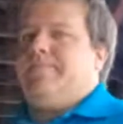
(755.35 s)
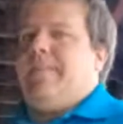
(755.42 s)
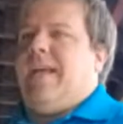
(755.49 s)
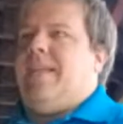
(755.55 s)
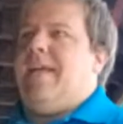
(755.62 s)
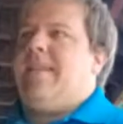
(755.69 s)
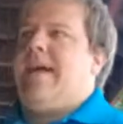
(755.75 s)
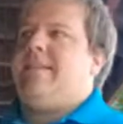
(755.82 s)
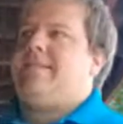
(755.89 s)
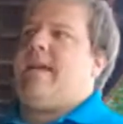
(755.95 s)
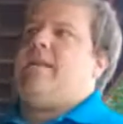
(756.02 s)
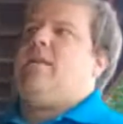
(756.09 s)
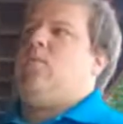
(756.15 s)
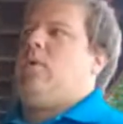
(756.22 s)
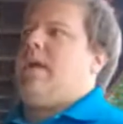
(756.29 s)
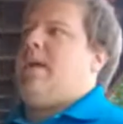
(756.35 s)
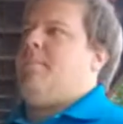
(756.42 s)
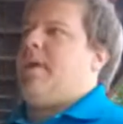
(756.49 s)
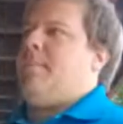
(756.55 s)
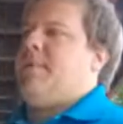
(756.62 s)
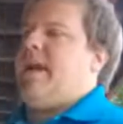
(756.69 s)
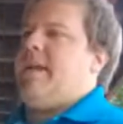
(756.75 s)
And that's kind of what
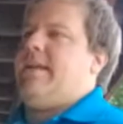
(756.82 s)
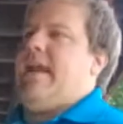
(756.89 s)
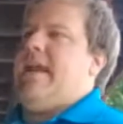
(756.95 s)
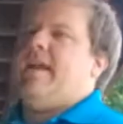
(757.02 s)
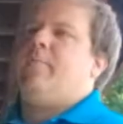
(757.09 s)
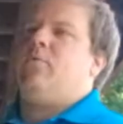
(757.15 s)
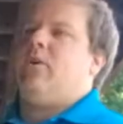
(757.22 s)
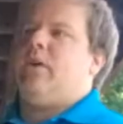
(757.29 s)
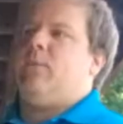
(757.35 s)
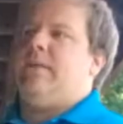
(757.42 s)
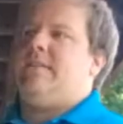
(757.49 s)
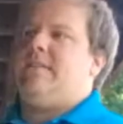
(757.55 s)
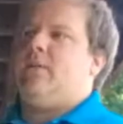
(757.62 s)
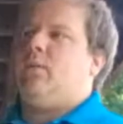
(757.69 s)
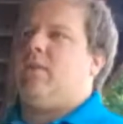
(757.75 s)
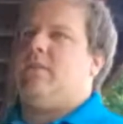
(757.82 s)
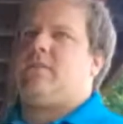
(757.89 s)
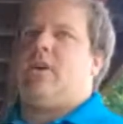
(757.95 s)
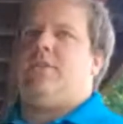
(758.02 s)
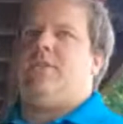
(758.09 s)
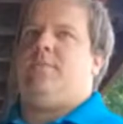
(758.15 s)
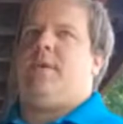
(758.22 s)
I'm kind of hammering. We see where this
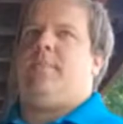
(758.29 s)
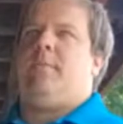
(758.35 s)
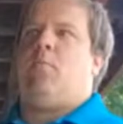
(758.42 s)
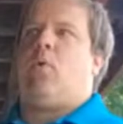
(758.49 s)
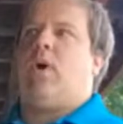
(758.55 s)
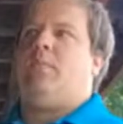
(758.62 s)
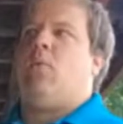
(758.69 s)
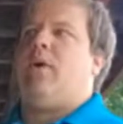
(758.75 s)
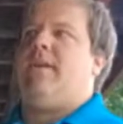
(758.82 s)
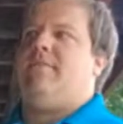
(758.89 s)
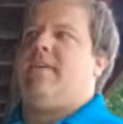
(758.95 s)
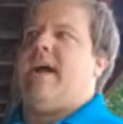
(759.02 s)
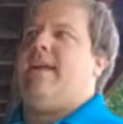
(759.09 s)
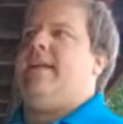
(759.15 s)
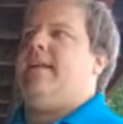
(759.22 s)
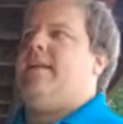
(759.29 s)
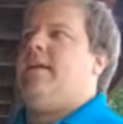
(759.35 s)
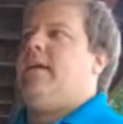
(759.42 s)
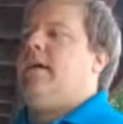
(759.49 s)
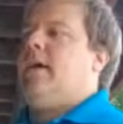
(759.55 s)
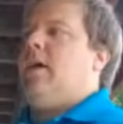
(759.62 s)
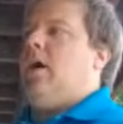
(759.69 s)
country is becoming more and more divided.
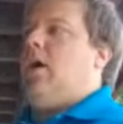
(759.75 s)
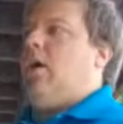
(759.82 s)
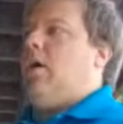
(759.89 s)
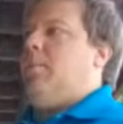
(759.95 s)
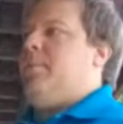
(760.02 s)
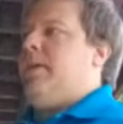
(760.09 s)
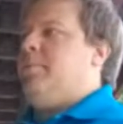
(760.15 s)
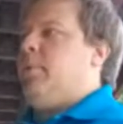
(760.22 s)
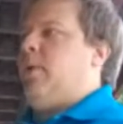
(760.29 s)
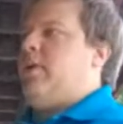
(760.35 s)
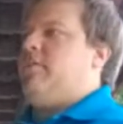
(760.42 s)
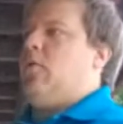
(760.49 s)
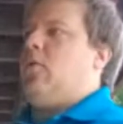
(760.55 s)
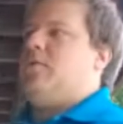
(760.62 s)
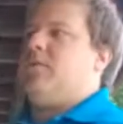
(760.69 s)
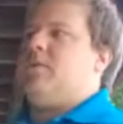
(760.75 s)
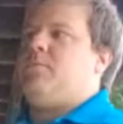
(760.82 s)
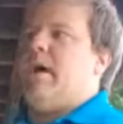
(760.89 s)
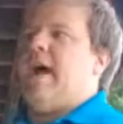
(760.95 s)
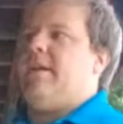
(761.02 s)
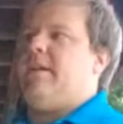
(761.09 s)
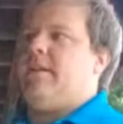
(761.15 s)
People want to vote for
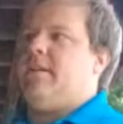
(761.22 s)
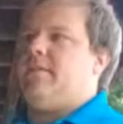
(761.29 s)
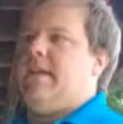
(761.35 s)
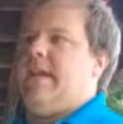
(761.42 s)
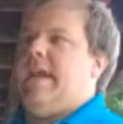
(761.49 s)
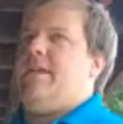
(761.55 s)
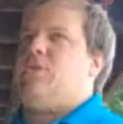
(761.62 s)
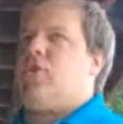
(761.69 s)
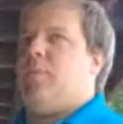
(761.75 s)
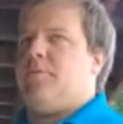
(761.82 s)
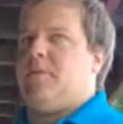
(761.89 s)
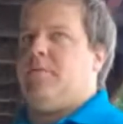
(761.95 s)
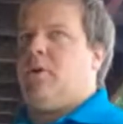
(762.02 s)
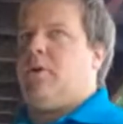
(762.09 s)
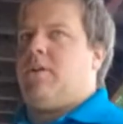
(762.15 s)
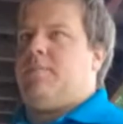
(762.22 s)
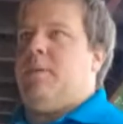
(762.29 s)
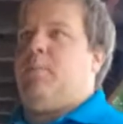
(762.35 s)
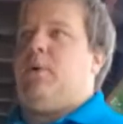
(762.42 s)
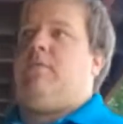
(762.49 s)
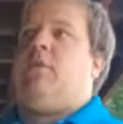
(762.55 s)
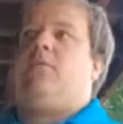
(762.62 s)
Biden because they hate Trump supporters.
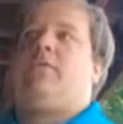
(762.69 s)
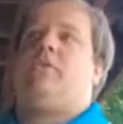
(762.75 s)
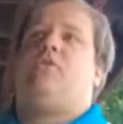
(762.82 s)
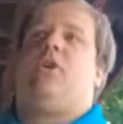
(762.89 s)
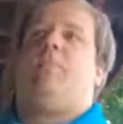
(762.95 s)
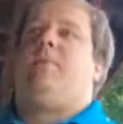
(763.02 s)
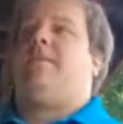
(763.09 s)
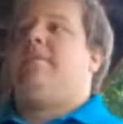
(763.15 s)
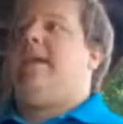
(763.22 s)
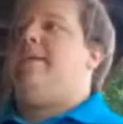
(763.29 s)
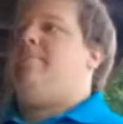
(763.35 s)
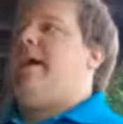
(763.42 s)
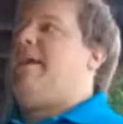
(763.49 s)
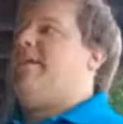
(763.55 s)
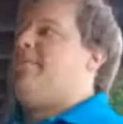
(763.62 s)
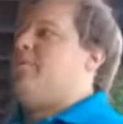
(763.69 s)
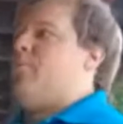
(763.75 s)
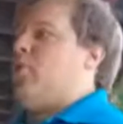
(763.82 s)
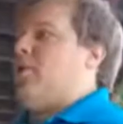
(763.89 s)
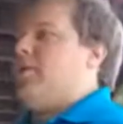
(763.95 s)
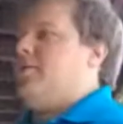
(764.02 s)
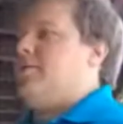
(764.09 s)
People want to vote for Trump because they hate Biden
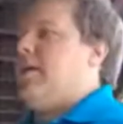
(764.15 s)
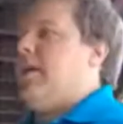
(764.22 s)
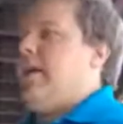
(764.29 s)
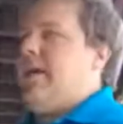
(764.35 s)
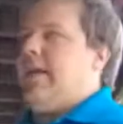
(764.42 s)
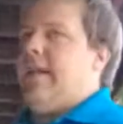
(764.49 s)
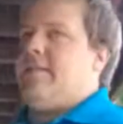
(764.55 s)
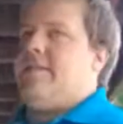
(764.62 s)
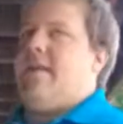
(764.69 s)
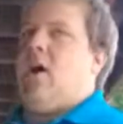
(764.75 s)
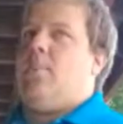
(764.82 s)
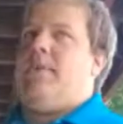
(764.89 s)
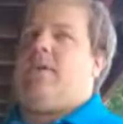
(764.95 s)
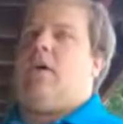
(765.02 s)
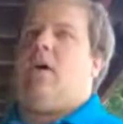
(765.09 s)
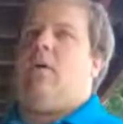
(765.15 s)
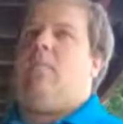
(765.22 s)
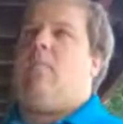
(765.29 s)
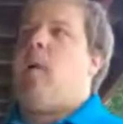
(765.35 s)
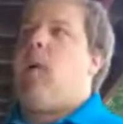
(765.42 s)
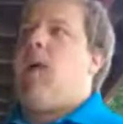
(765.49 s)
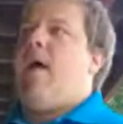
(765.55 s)
supporters. It's now
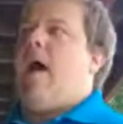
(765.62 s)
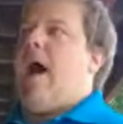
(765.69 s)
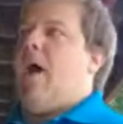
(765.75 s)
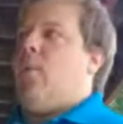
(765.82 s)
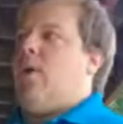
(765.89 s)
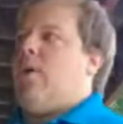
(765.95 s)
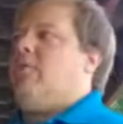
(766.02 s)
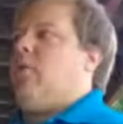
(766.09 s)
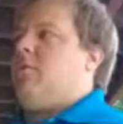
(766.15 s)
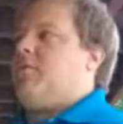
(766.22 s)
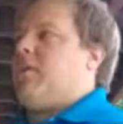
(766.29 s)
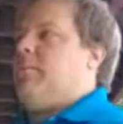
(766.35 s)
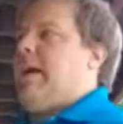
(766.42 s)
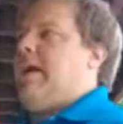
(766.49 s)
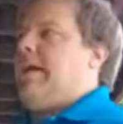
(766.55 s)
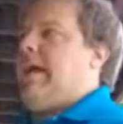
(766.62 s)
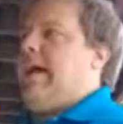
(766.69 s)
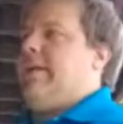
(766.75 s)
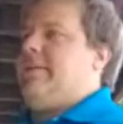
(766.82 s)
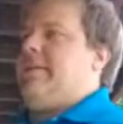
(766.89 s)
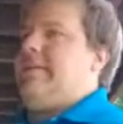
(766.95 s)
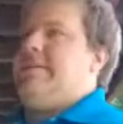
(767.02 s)
become, I want to vote for my
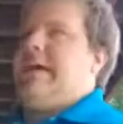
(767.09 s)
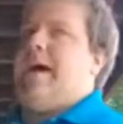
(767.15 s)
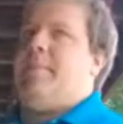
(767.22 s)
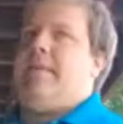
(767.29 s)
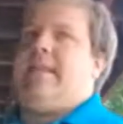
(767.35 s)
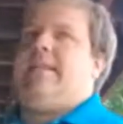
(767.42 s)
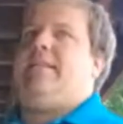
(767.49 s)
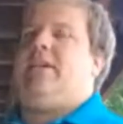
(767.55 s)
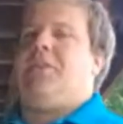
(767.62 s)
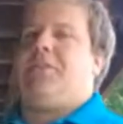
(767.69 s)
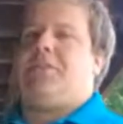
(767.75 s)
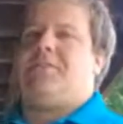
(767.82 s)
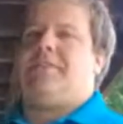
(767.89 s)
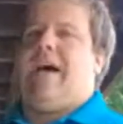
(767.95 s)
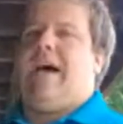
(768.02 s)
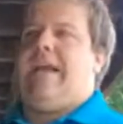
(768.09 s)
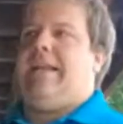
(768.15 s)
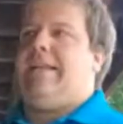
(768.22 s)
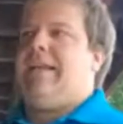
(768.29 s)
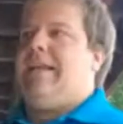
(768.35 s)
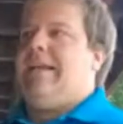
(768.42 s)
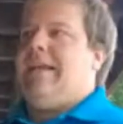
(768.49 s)
guy to dominate the other
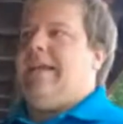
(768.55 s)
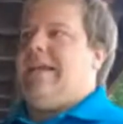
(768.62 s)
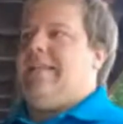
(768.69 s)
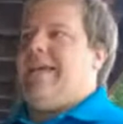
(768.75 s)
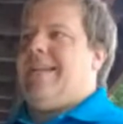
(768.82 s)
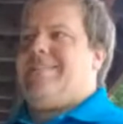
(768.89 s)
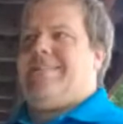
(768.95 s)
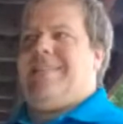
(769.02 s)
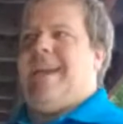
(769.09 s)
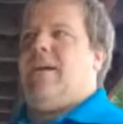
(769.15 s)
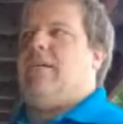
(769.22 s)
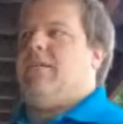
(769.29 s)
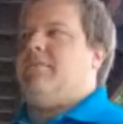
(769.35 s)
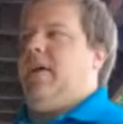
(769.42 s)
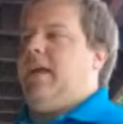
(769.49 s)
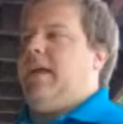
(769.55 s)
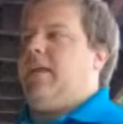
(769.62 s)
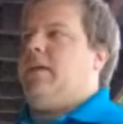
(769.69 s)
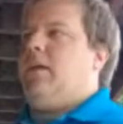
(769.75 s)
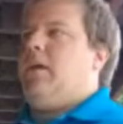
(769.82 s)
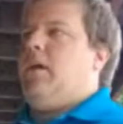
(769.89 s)
side. And that's terrifying.